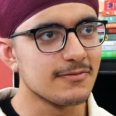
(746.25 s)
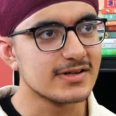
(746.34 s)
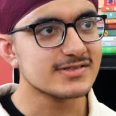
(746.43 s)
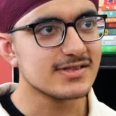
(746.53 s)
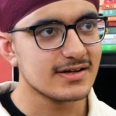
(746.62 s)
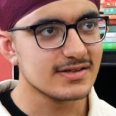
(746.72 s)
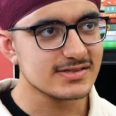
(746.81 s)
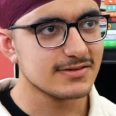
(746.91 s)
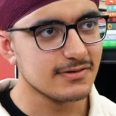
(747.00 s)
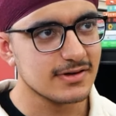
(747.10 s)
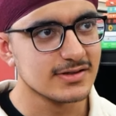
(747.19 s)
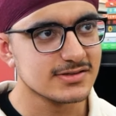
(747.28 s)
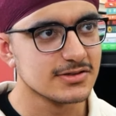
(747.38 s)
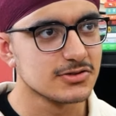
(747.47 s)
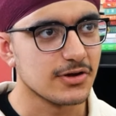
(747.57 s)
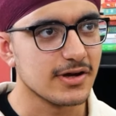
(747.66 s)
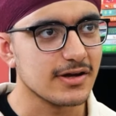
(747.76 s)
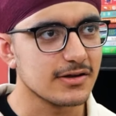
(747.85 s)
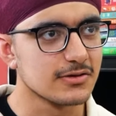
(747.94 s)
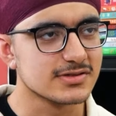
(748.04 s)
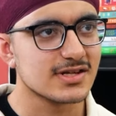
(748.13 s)
ones that the civilians enjoy.
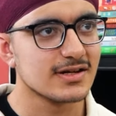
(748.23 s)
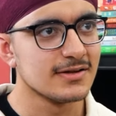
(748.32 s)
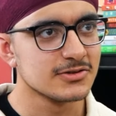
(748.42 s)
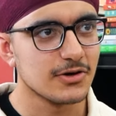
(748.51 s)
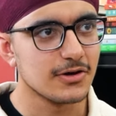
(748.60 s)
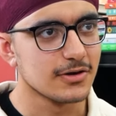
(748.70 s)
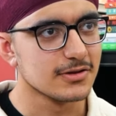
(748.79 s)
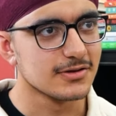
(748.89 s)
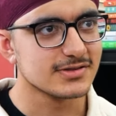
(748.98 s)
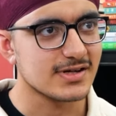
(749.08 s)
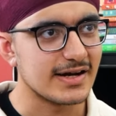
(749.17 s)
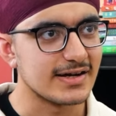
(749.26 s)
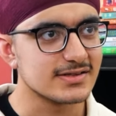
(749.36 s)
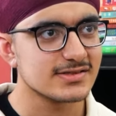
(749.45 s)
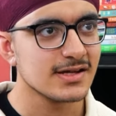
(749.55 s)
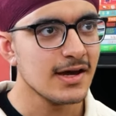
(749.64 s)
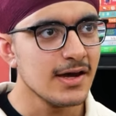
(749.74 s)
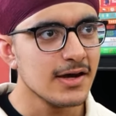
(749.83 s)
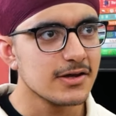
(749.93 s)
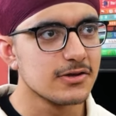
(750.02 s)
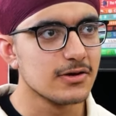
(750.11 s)
You still enjoy all those rights.
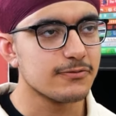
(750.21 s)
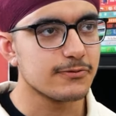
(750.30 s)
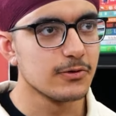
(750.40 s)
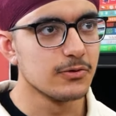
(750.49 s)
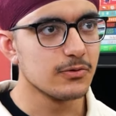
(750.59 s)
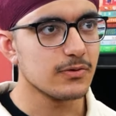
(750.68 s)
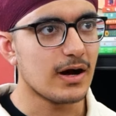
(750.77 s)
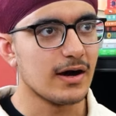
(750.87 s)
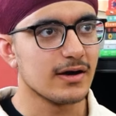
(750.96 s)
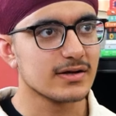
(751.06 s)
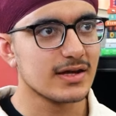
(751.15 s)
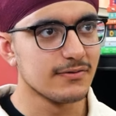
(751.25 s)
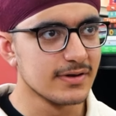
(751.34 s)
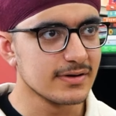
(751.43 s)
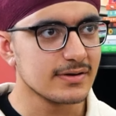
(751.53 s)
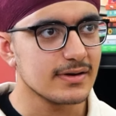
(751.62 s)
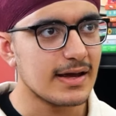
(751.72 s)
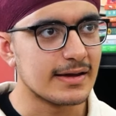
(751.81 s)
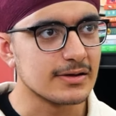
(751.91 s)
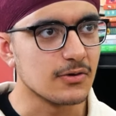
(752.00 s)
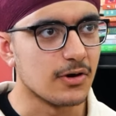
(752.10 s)
If you are given
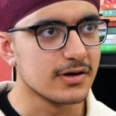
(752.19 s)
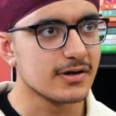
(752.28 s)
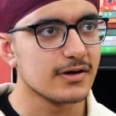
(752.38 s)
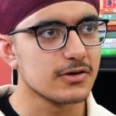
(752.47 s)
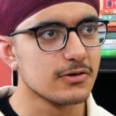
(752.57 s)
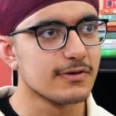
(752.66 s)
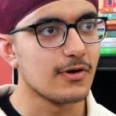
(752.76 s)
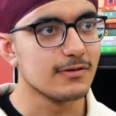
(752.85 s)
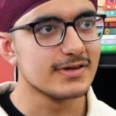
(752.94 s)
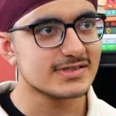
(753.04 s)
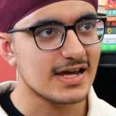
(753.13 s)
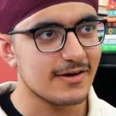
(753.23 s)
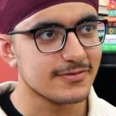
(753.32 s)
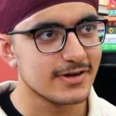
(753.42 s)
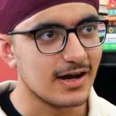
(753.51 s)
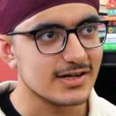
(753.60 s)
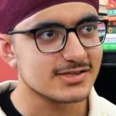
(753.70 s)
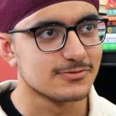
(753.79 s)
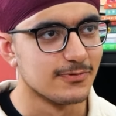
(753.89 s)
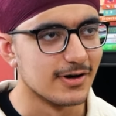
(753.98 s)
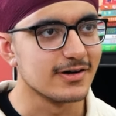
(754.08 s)
any order, you will always have the
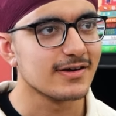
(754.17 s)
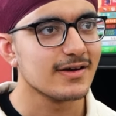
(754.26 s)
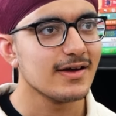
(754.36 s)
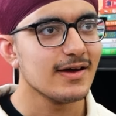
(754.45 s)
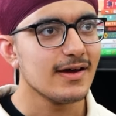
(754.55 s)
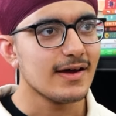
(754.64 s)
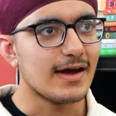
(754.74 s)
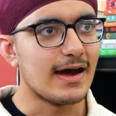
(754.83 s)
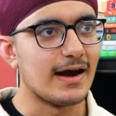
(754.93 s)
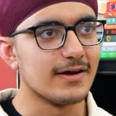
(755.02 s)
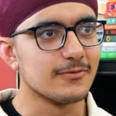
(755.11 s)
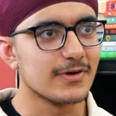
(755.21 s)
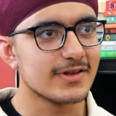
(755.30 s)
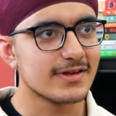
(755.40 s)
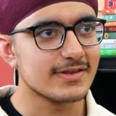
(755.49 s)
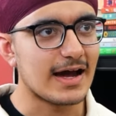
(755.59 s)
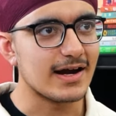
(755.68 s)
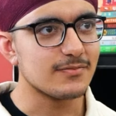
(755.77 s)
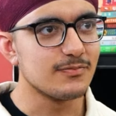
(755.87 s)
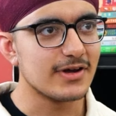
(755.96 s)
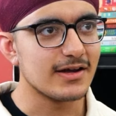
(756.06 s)
last word. And whether
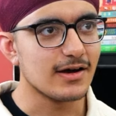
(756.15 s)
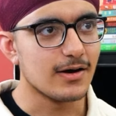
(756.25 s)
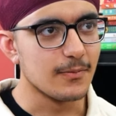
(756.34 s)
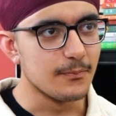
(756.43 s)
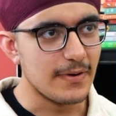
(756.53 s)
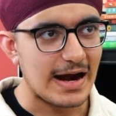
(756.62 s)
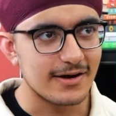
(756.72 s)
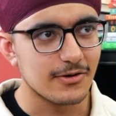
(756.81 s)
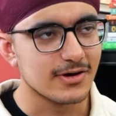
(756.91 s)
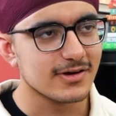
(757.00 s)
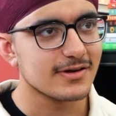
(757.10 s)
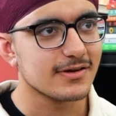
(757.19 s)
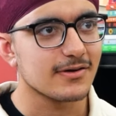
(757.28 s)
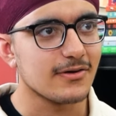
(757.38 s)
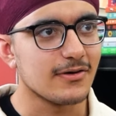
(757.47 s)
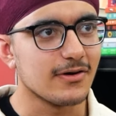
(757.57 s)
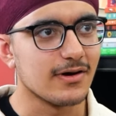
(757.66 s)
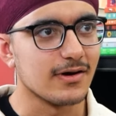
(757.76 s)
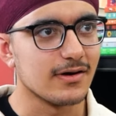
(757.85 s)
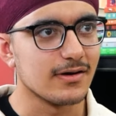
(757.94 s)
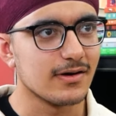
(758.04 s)
that be a bad order,
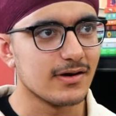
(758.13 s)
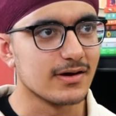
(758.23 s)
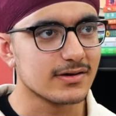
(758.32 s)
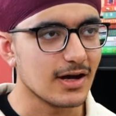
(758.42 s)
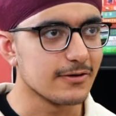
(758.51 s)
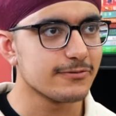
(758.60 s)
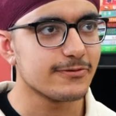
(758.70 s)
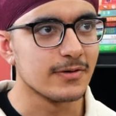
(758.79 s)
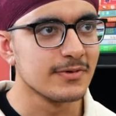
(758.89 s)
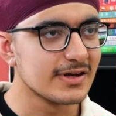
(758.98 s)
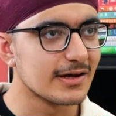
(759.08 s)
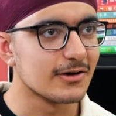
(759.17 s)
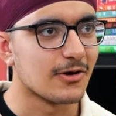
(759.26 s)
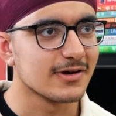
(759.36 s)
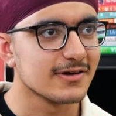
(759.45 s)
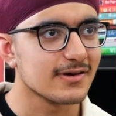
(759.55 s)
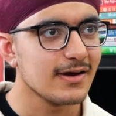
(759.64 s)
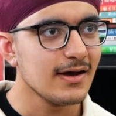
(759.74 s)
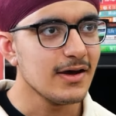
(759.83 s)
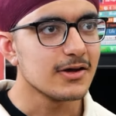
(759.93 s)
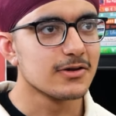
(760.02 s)
a tough, a menial order,
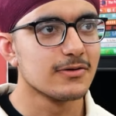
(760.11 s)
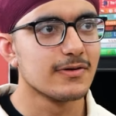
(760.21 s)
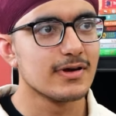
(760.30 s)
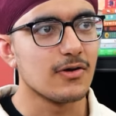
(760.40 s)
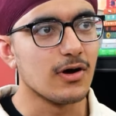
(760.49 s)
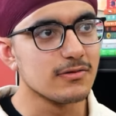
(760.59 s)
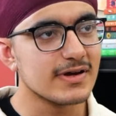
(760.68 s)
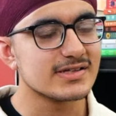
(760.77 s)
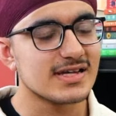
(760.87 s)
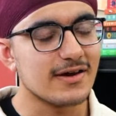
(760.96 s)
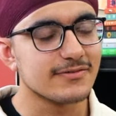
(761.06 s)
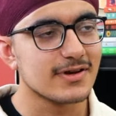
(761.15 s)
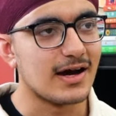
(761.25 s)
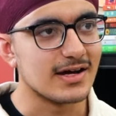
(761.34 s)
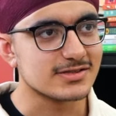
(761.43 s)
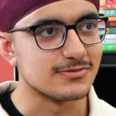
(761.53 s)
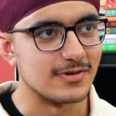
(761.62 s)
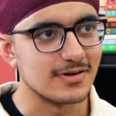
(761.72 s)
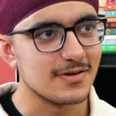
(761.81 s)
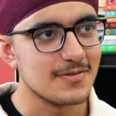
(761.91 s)
you will always have the last word.